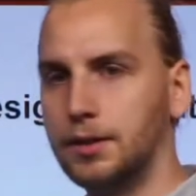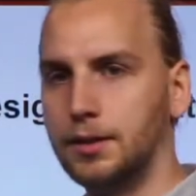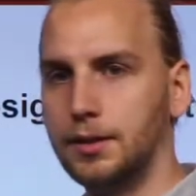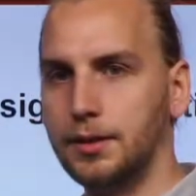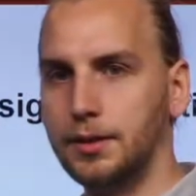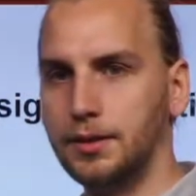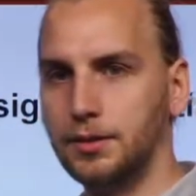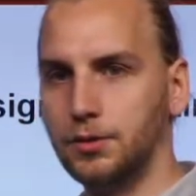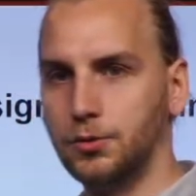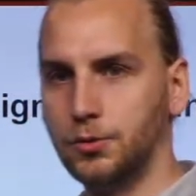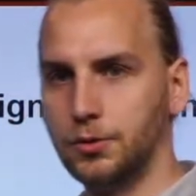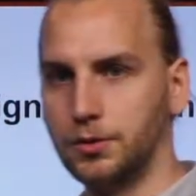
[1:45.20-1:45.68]

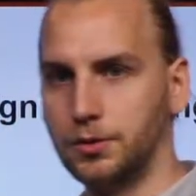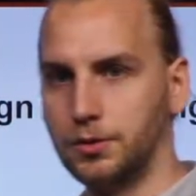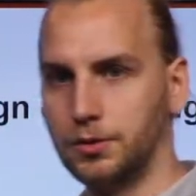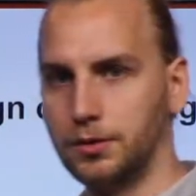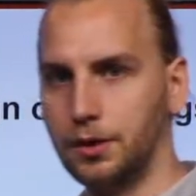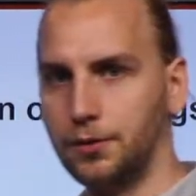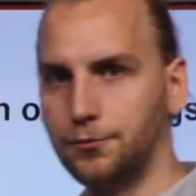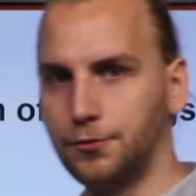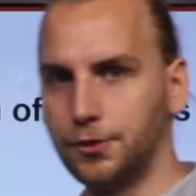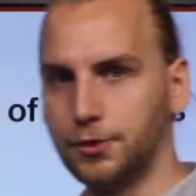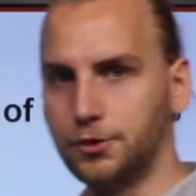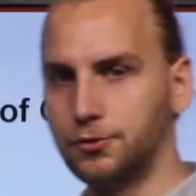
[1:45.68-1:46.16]
into its
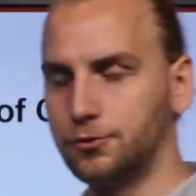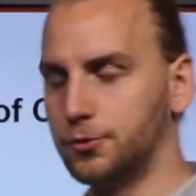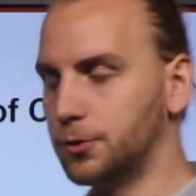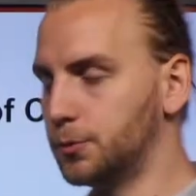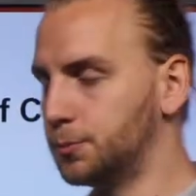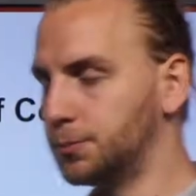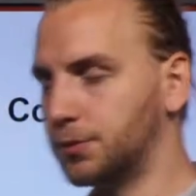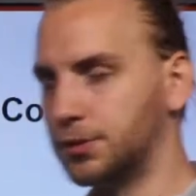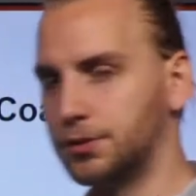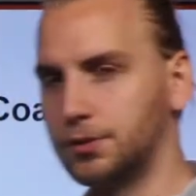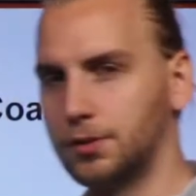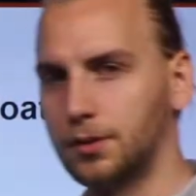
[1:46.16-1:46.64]
different
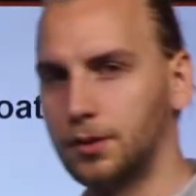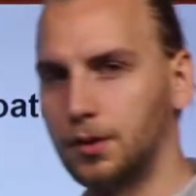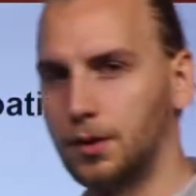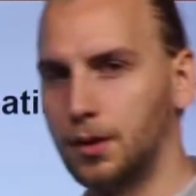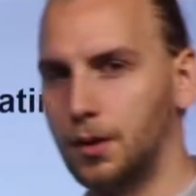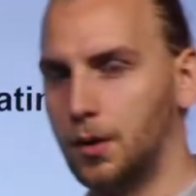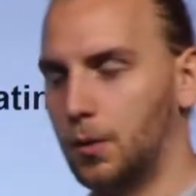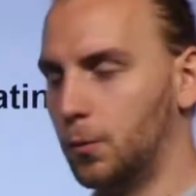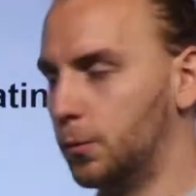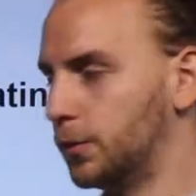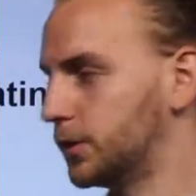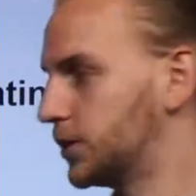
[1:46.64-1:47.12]
groups,
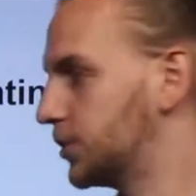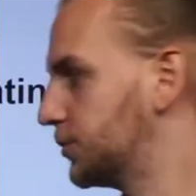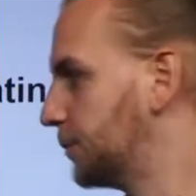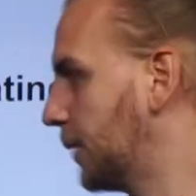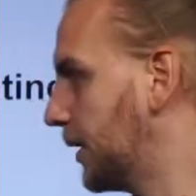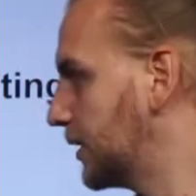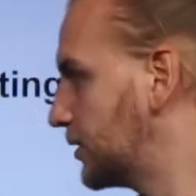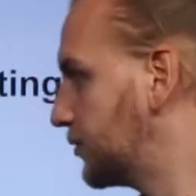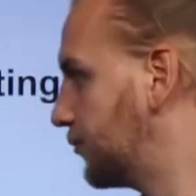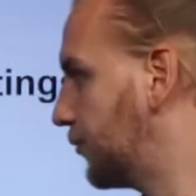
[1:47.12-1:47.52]
which might,